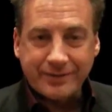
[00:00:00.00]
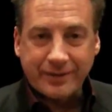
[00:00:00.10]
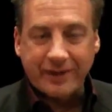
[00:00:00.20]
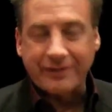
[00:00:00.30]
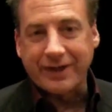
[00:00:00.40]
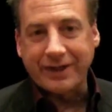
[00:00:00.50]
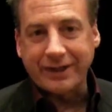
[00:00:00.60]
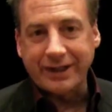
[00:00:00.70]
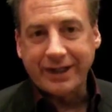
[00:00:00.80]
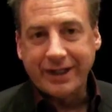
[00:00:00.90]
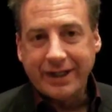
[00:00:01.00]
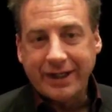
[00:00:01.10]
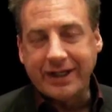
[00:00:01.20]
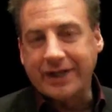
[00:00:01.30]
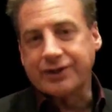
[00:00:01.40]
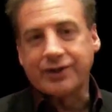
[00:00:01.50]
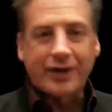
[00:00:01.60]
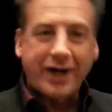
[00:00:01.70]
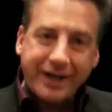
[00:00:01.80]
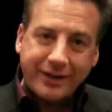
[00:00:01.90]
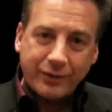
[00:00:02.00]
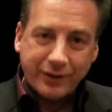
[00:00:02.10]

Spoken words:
Quite frankly, he doesn't try and